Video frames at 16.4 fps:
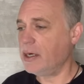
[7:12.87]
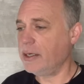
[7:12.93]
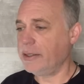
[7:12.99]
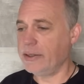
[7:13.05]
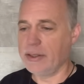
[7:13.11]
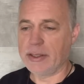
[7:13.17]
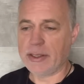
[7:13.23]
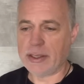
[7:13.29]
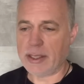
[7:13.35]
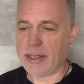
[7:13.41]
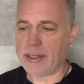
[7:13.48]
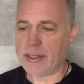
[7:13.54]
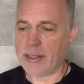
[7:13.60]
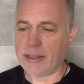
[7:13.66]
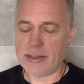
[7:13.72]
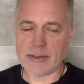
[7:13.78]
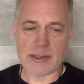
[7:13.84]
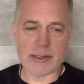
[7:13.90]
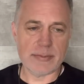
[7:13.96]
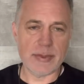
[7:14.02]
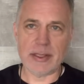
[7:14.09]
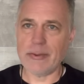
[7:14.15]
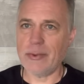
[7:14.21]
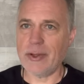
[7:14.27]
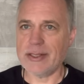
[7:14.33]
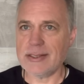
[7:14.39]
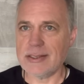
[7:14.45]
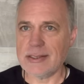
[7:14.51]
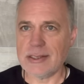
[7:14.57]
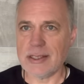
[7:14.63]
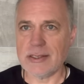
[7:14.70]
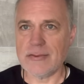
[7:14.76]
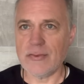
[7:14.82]
and you look at like a Smith and Wesson
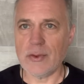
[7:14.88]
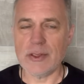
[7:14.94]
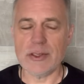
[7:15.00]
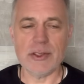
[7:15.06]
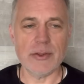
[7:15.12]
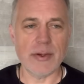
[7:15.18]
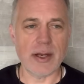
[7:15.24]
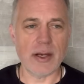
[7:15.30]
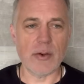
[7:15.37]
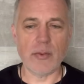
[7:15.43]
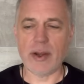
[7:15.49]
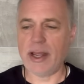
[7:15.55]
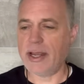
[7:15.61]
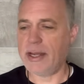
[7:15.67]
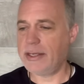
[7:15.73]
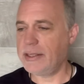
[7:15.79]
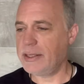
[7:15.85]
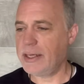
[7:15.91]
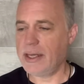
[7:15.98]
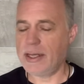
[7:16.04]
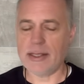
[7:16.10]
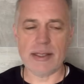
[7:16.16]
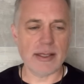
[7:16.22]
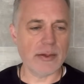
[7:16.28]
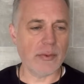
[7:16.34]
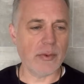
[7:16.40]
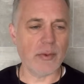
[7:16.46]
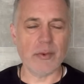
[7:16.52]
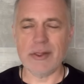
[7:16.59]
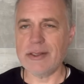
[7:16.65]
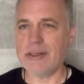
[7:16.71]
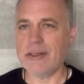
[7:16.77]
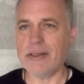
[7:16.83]
six forty-two airweight and you're kind of thinking, well,
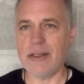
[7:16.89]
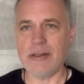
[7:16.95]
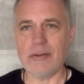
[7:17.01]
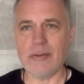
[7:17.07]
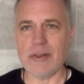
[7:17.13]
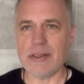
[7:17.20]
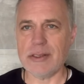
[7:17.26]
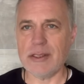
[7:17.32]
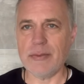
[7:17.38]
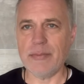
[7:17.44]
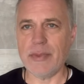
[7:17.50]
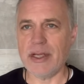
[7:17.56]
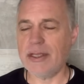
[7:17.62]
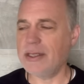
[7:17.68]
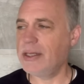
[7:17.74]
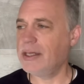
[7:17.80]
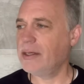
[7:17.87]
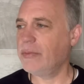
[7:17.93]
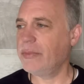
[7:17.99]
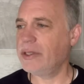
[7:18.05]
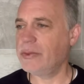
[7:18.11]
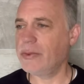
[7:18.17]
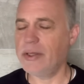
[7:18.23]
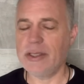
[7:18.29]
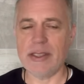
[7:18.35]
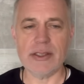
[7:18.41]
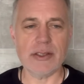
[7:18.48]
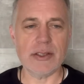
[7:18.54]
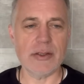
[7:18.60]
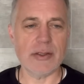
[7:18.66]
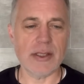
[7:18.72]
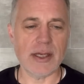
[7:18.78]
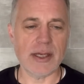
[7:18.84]
what's, you know, what's the big deal between these
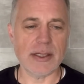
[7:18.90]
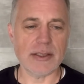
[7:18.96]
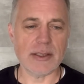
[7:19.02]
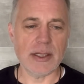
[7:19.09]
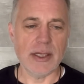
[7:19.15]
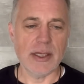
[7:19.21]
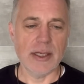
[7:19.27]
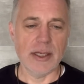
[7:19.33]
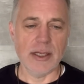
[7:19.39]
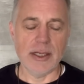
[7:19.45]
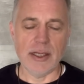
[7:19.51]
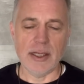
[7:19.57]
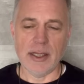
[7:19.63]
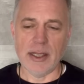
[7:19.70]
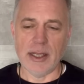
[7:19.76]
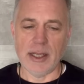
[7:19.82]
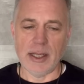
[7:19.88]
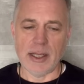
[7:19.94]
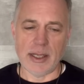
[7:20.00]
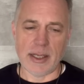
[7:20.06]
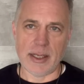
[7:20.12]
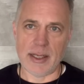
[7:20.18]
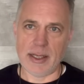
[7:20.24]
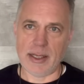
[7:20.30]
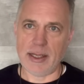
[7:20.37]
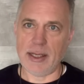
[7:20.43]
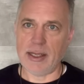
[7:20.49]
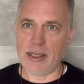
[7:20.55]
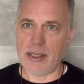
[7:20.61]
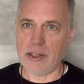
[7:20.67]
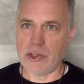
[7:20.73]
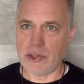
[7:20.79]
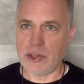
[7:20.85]
two things? It,
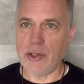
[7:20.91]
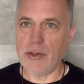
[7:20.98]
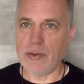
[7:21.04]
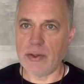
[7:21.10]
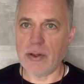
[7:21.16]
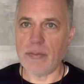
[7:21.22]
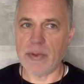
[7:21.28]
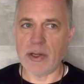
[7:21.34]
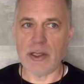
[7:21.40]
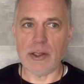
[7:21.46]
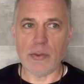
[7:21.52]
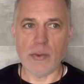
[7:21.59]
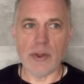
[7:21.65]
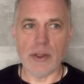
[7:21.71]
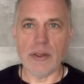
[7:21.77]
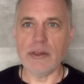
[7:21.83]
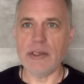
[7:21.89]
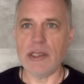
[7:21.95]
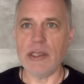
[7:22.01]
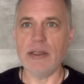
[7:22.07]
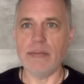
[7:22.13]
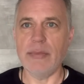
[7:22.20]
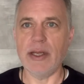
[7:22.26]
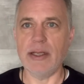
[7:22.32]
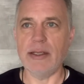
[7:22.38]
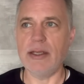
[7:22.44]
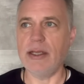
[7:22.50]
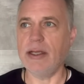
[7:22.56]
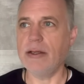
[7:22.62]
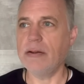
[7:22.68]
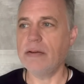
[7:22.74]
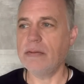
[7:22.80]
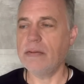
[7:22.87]
you shoot them and you will see the big
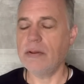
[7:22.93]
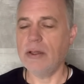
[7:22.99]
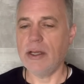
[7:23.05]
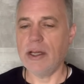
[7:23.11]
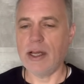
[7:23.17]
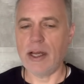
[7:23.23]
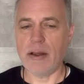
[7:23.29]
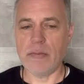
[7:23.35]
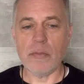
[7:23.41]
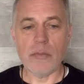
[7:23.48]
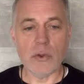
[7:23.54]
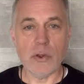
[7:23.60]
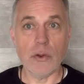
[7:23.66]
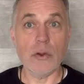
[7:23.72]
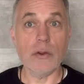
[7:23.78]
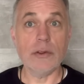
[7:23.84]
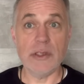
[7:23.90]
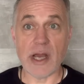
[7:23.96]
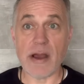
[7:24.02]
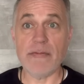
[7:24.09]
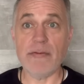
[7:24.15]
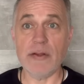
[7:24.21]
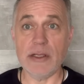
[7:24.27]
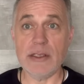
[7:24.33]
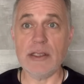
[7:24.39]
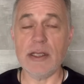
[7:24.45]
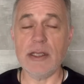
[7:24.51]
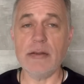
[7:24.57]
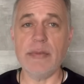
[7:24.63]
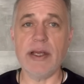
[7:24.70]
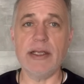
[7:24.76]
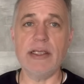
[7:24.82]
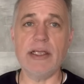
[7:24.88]
deal. Um, you'll definitely see the
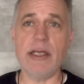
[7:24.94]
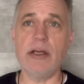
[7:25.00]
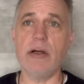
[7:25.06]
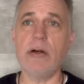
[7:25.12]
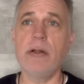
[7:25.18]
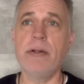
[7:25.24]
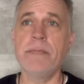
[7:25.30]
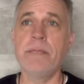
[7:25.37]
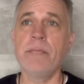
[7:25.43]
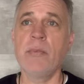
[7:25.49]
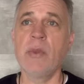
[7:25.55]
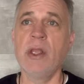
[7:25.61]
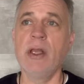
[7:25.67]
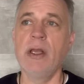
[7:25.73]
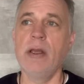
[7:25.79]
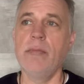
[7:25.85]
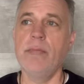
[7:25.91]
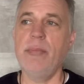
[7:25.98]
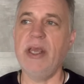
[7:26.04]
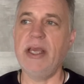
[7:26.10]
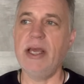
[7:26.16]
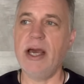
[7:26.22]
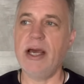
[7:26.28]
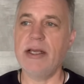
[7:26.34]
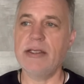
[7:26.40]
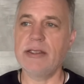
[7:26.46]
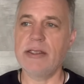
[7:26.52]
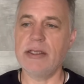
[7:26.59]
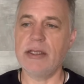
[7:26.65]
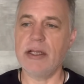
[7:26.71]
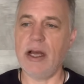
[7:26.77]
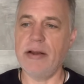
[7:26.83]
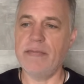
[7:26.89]
big deal because
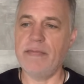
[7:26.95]
a